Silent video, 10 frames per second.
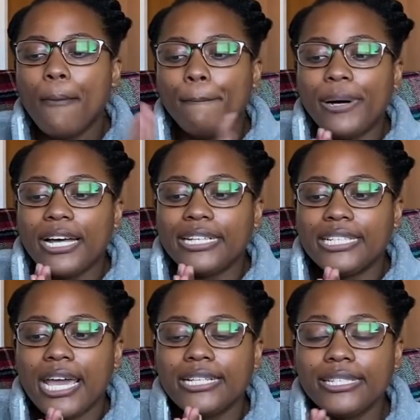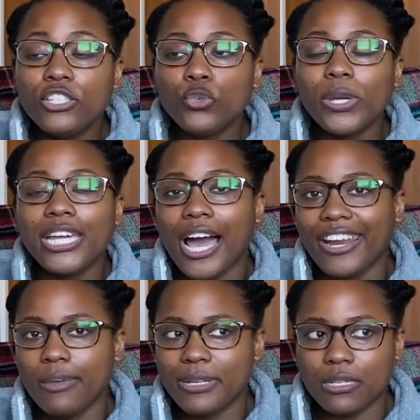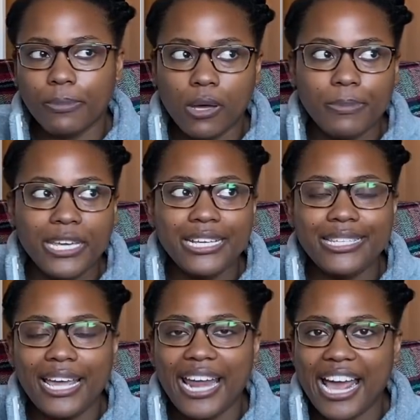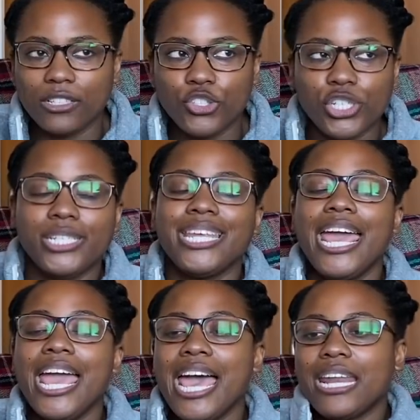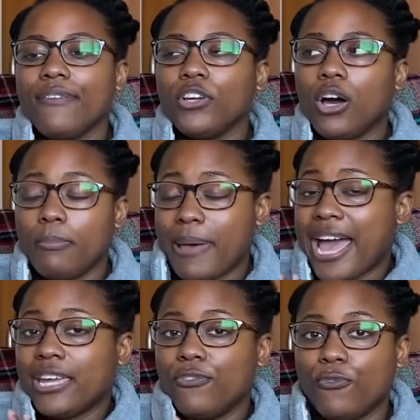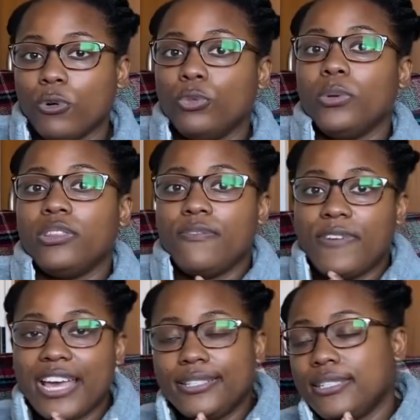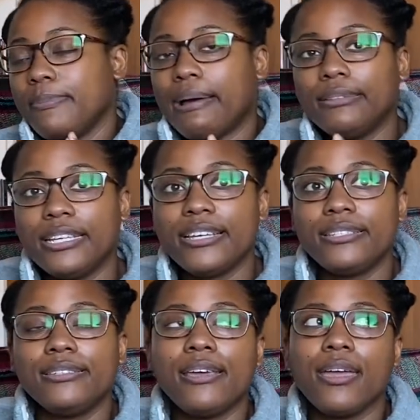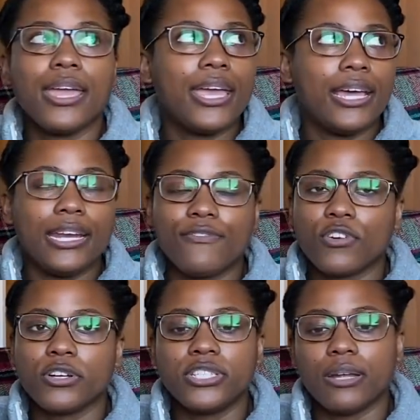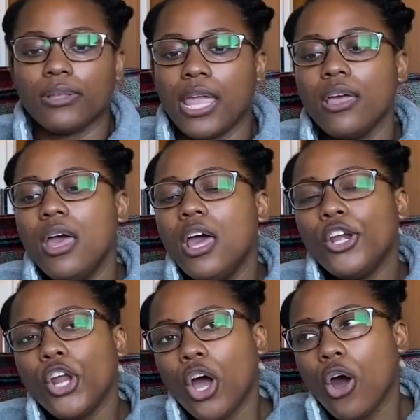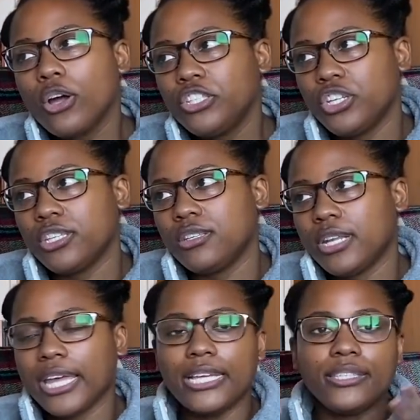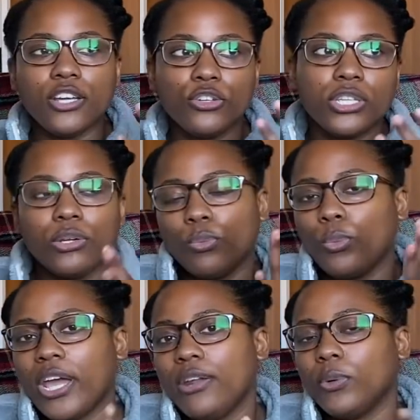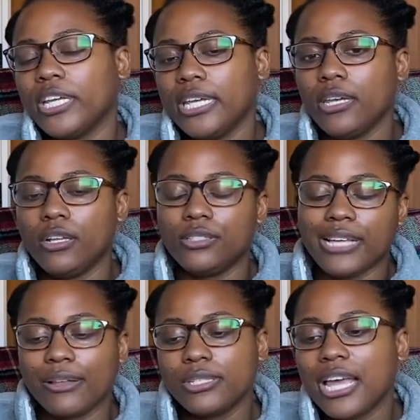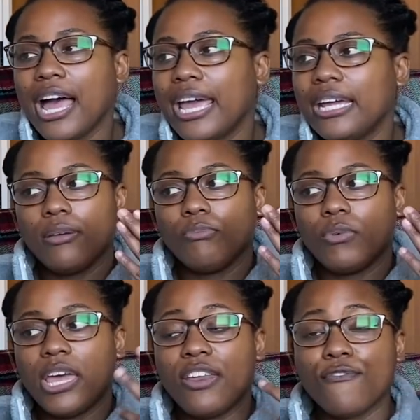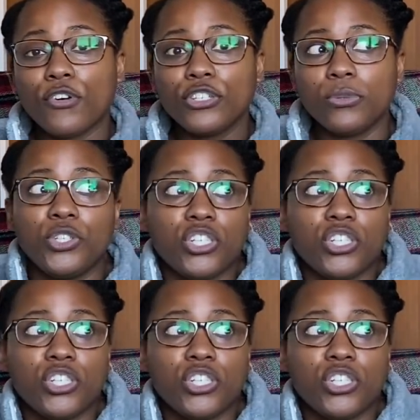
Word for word: But since we got him as a puppy, he's had allergies, and I've gone back and forth with the vets about this. And at first they were like, no, it's just like his ears get red when he's outside. And at first it was